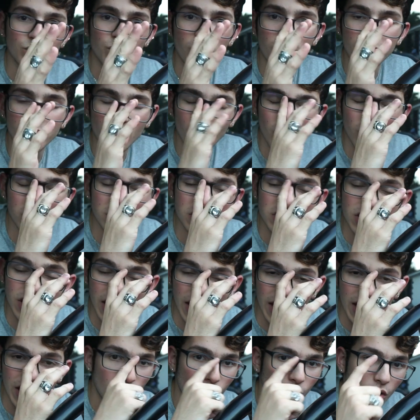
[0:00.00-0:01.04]
We'll be going to
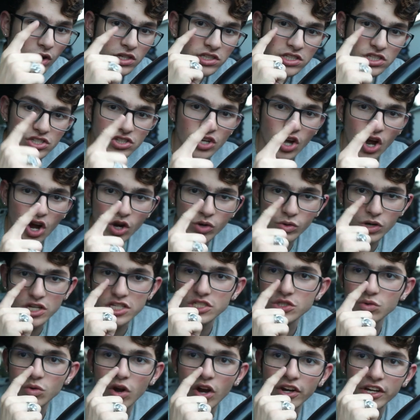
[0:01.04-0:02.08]
a one star
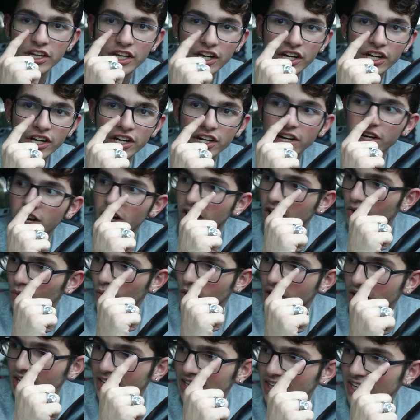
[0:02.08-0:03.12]
restaurant here uh,
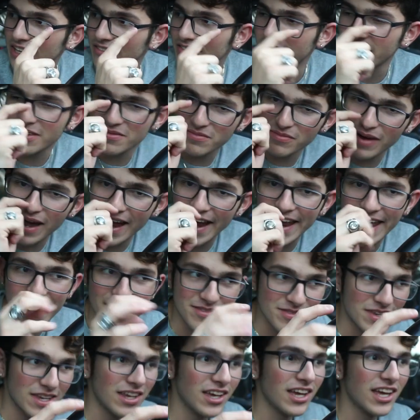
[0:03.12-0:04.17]
where I live in
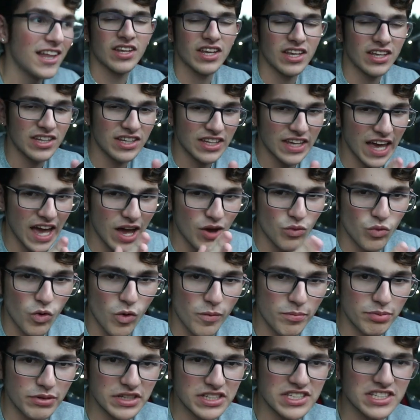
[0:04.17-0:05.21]
Miami. Yeah,
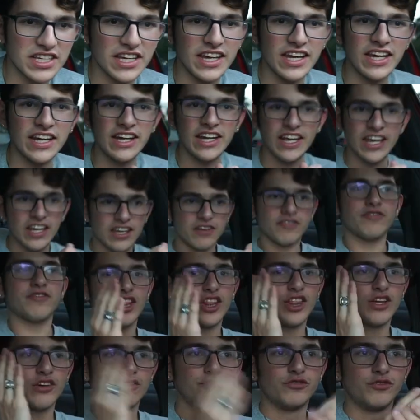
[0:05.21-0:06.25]
we'll be seeing if
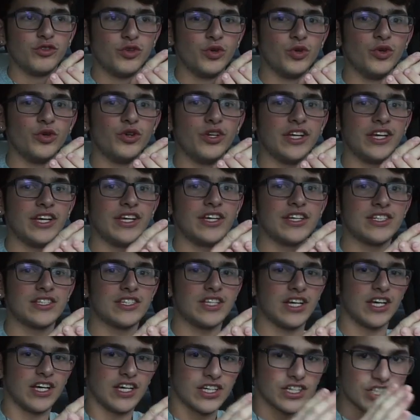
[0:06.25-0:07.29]
the food is
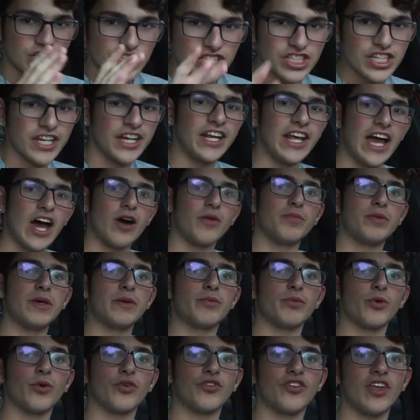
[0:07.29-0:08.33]
uh, shitty how
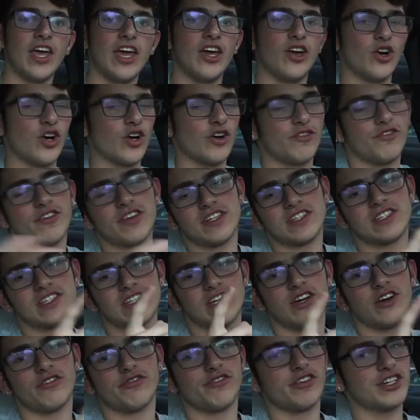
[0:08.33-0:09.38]
people say or if it's
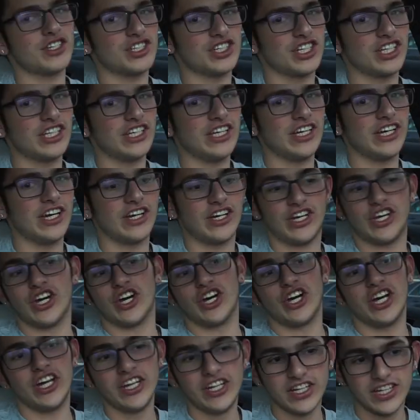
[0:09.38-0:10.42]
officially
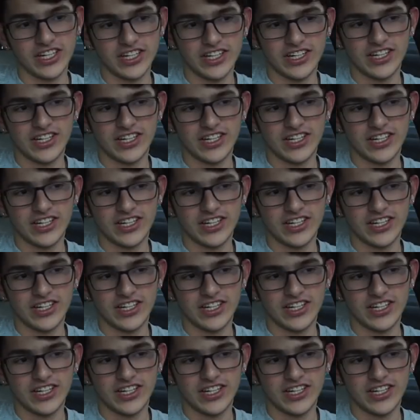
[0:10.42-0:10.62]
good.